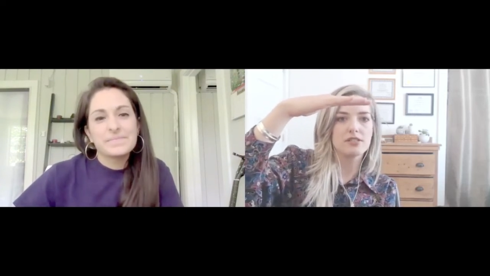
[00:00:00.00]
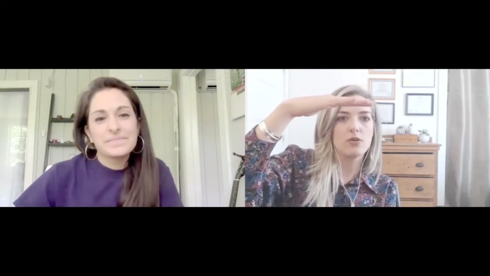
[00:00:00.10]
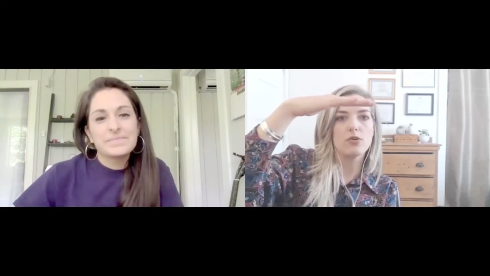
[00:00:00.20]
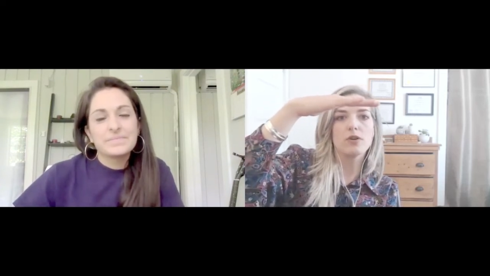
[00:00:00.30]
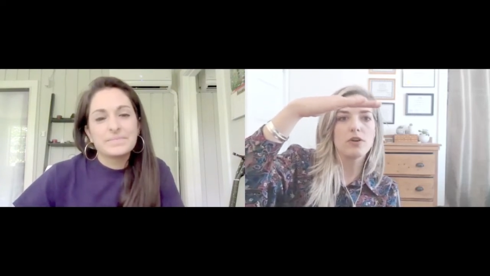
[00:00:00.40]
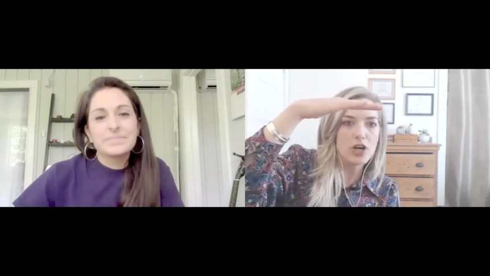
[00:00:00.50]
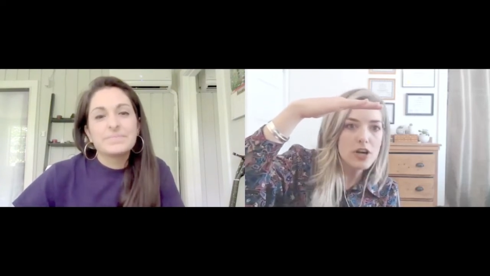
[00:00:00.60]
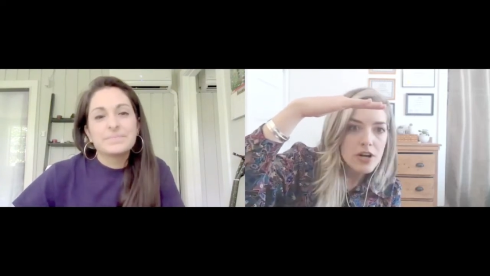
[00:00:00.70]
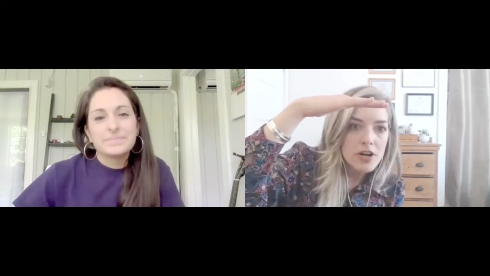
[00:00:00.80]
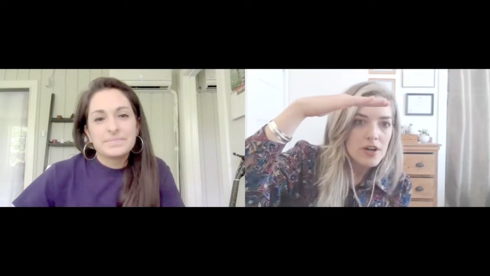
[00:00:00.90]

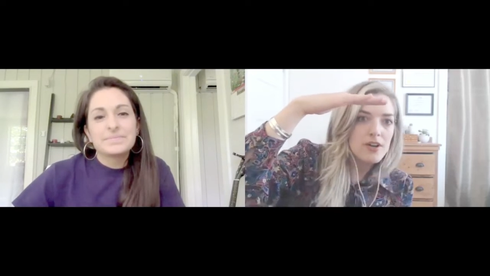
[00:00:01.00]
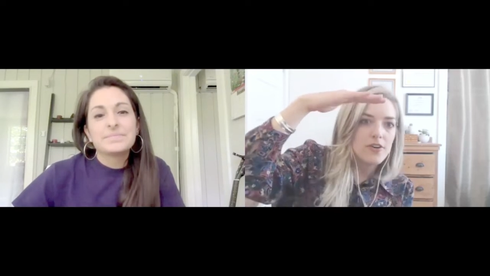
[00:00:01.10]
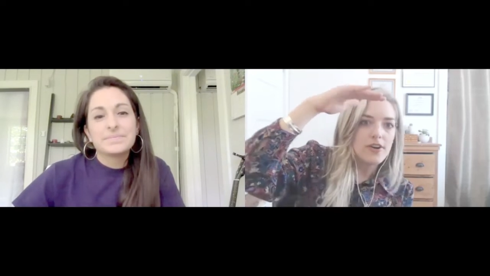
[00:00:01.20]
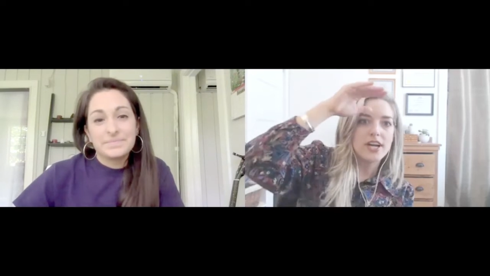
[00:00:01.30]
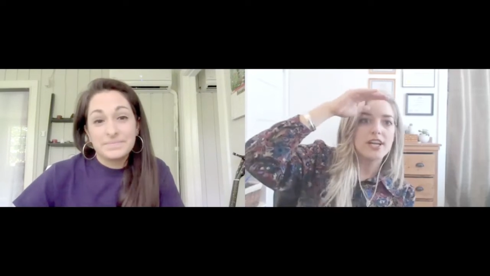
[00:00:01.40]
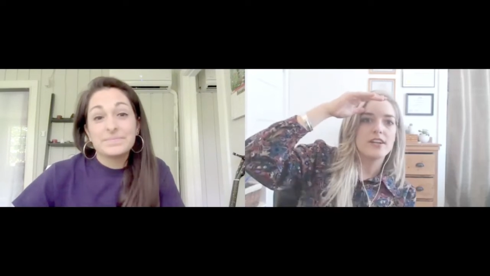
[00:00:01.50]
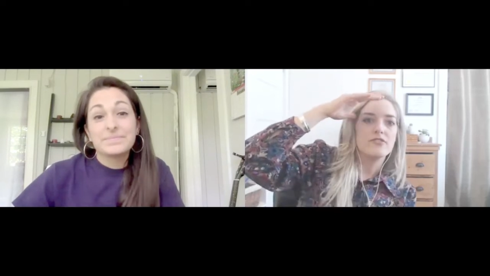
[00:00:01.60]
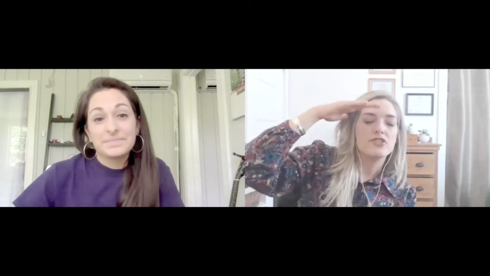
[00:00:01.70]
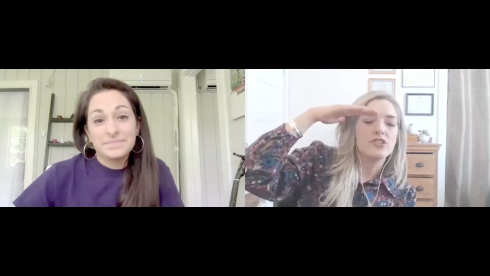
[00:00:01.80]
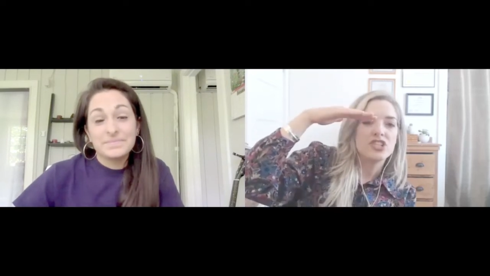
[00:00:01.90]
Speaker 1: horror right
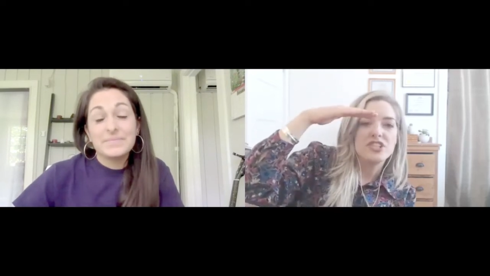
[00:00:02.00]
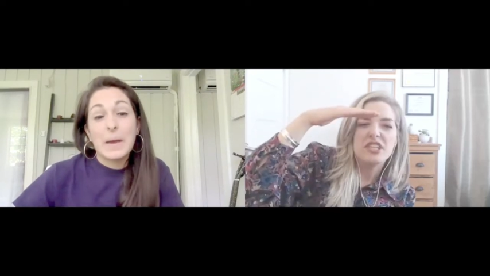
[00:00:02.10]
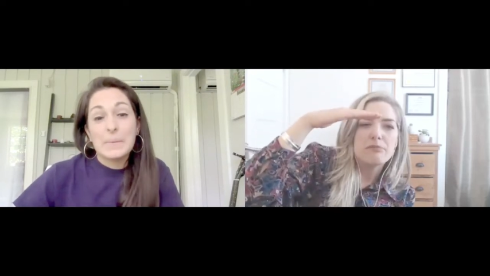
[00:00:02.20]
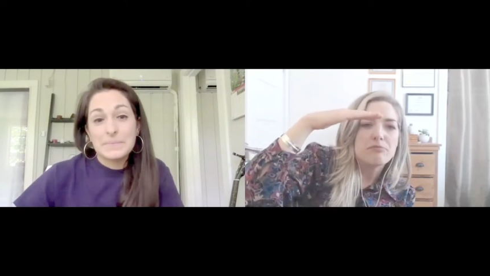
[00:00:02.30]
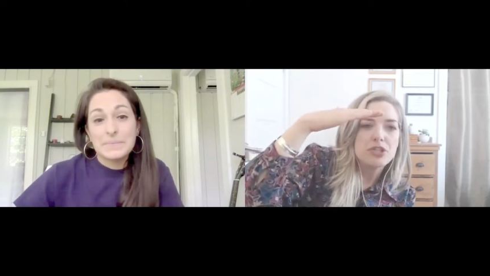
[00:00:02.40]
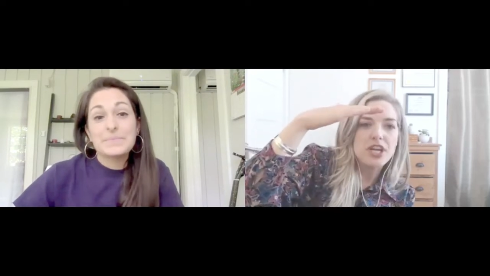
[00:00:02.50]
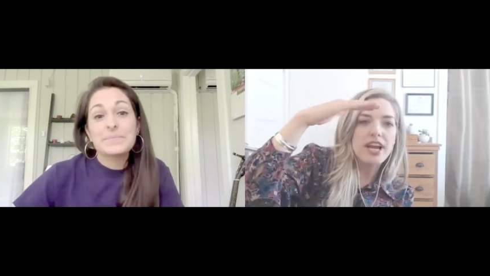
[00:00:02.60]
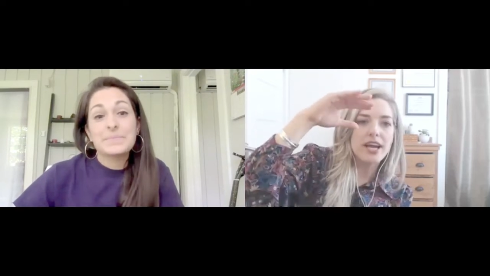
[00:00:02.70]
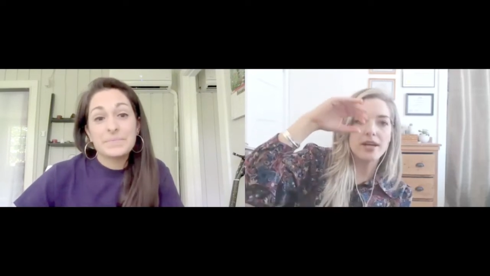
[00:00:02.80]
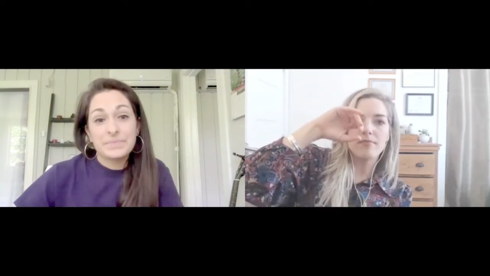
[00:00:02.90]
and sh- deep
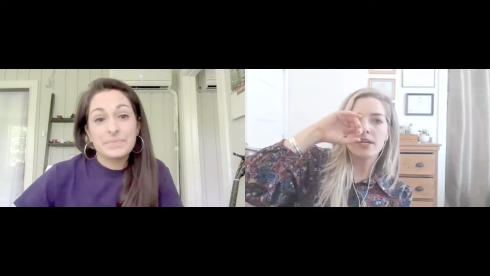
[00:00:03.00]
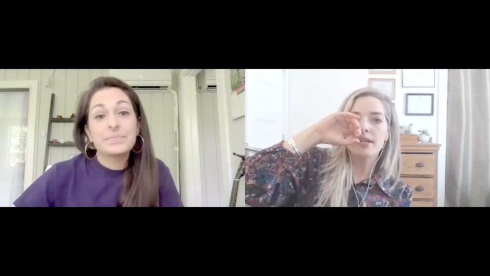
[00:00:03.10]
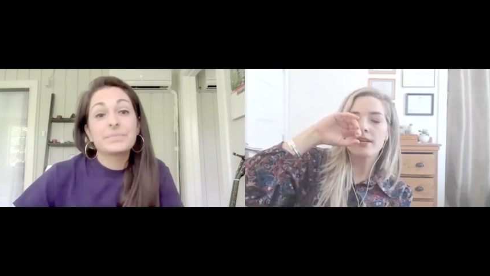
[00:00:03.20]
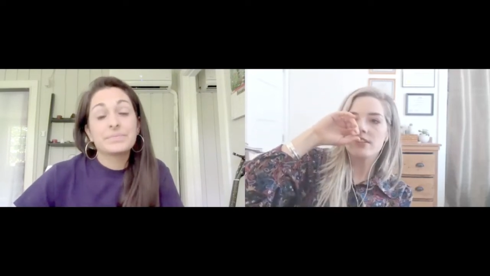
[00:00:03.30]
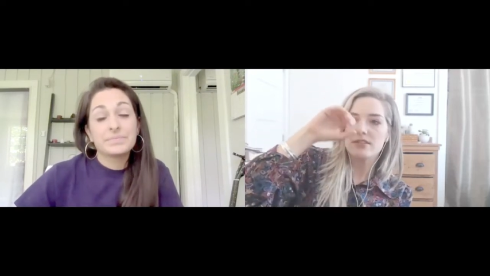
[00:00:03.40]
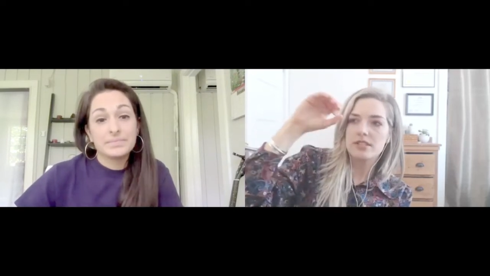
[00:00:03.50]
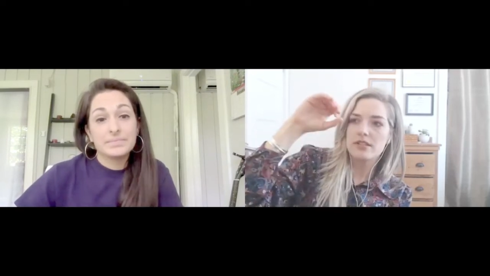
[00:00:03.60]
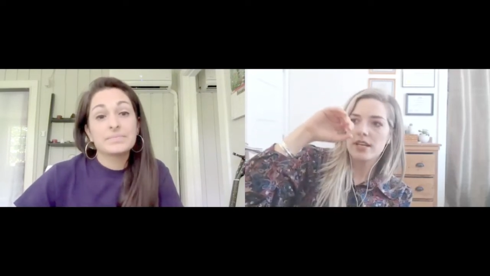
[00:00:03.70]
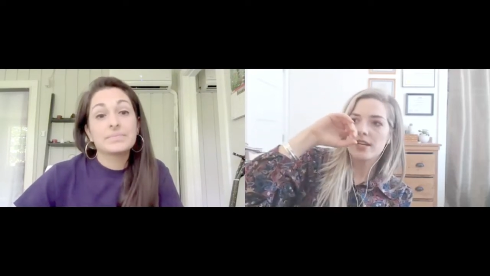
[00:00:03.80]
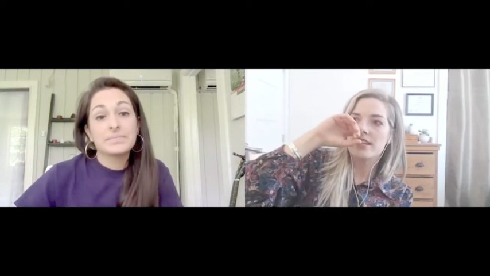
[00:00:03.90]
shame and guilt
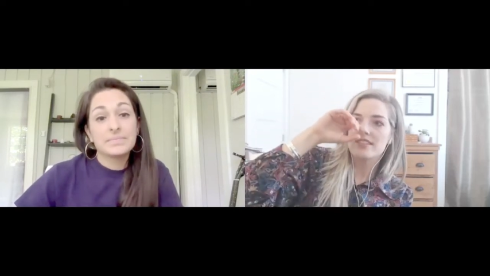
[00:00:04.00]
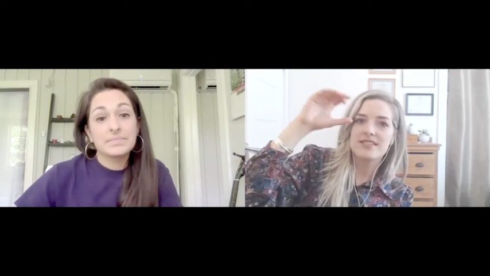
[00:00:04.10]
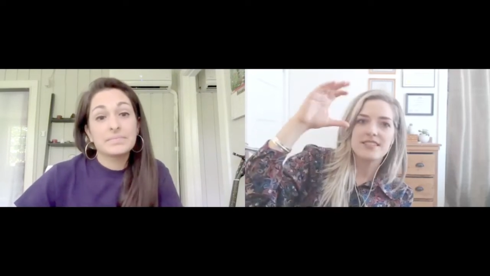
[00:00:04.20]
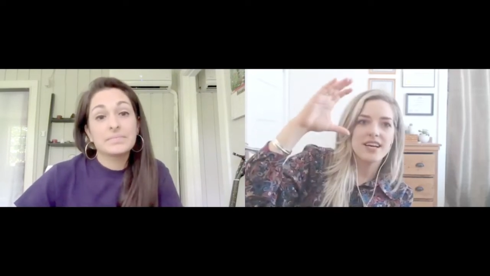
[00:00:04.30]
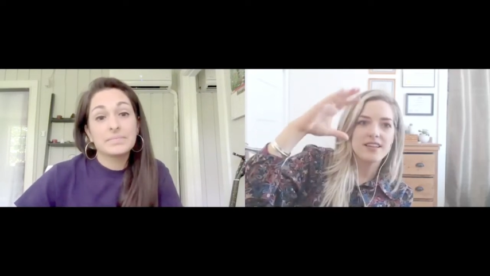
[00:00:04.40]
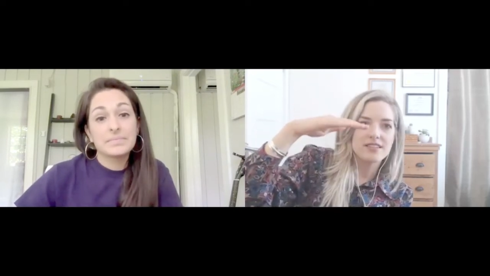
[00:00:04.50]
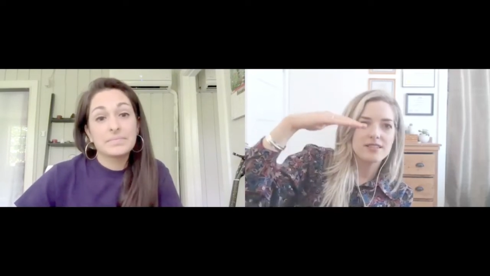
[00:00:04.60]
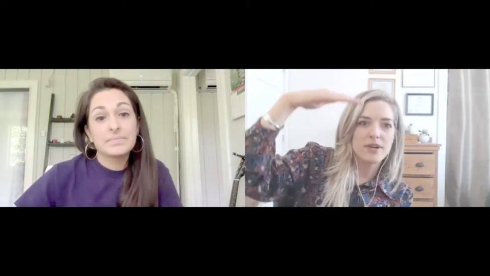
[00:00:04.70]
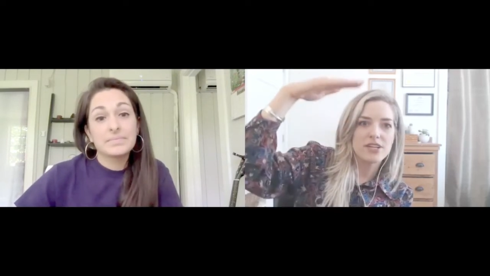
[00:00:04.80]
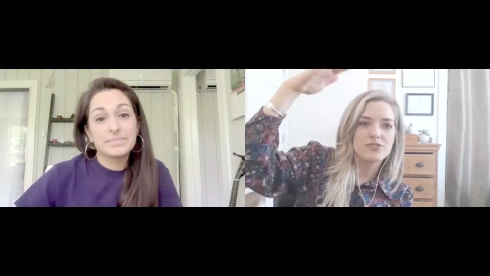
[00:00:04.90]
like it's yeah the
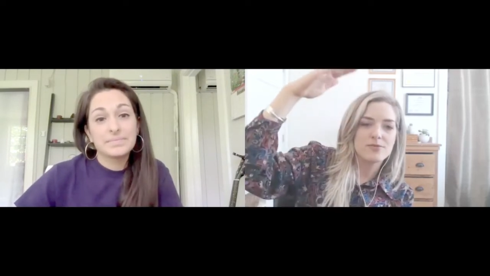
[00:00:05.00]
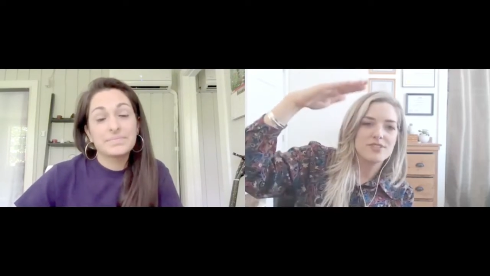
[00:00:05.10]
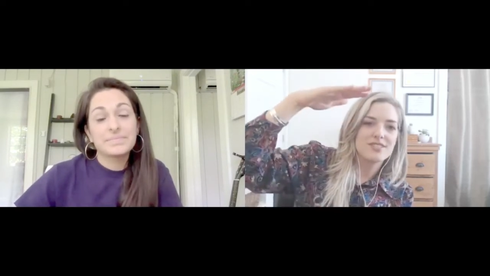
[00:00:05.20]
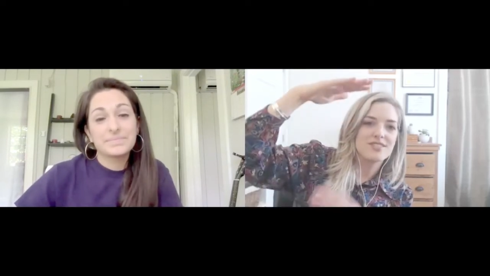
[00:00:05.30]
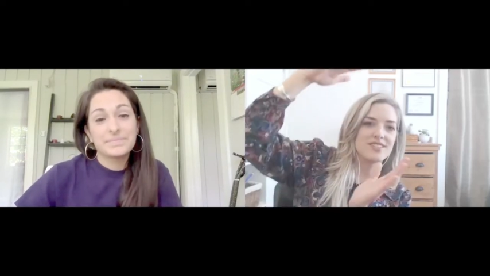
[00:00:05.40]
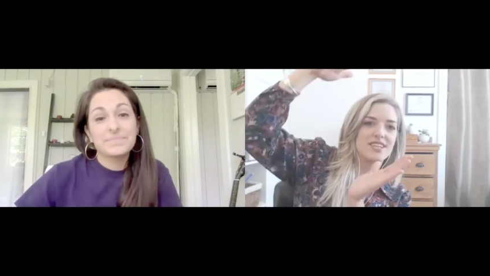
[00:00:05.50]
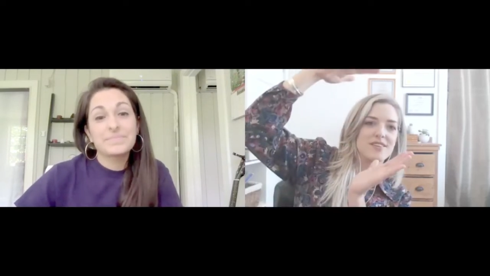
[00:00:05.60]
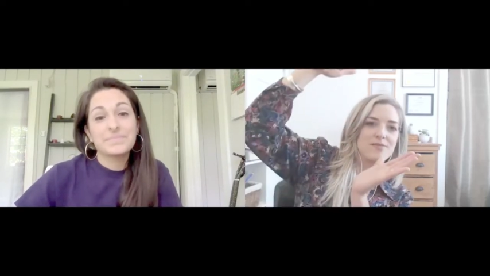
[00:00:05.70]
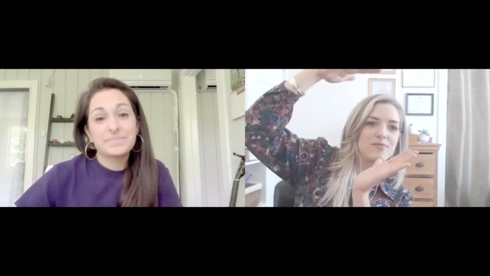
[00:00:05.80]
spectrum is like